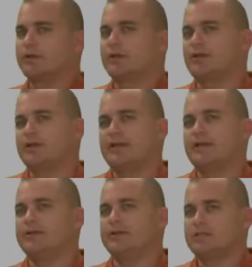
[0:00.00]
going to
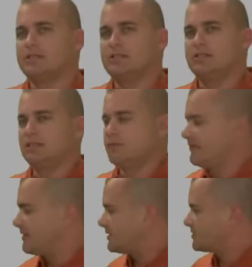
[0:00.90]
create here. You can see that
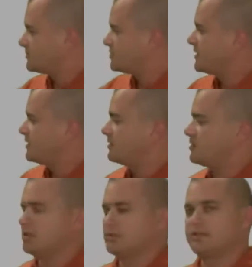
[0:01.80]
we've got some shaded
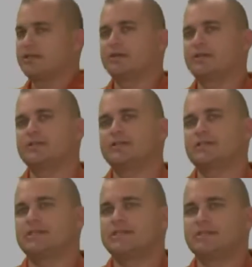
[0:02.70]
colored
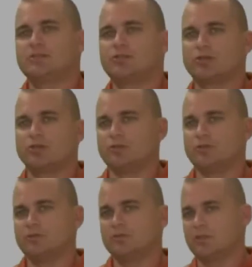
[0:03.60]
areas that
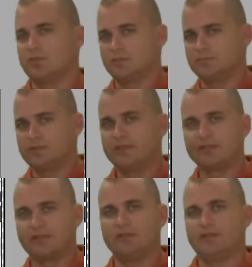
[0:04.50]
show
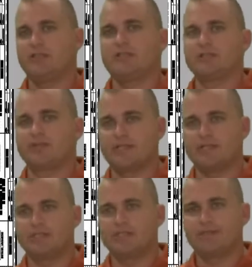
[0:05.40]
different elevation
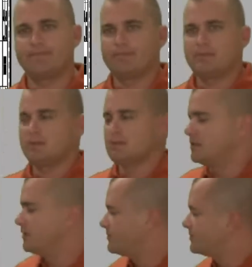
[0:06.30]
ranges.
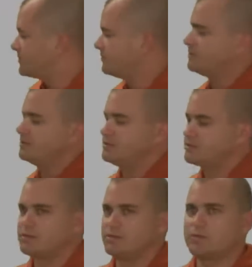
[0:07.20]
This could be
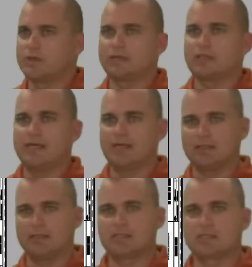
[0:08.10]
used to quickly
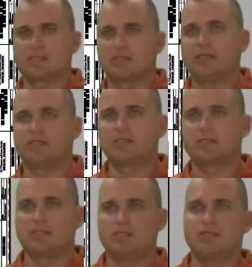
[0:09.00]
analyze a site to
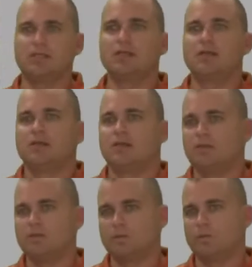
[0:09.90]
see
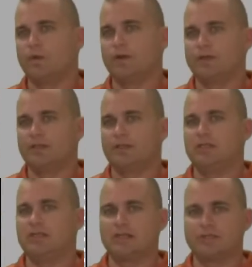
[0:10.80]
where
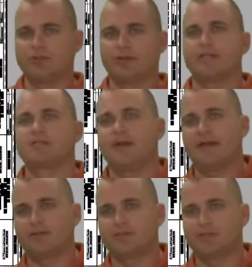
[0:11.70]
the kind of drainage
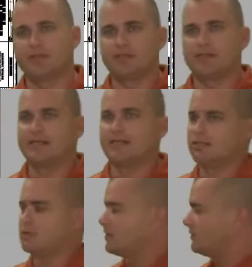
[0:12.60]
patterns are that
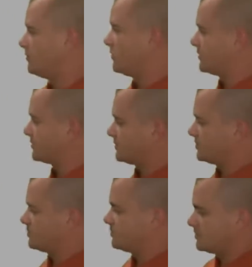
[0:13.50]
all the water is going to
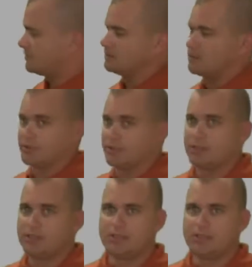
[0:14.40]
go to the lower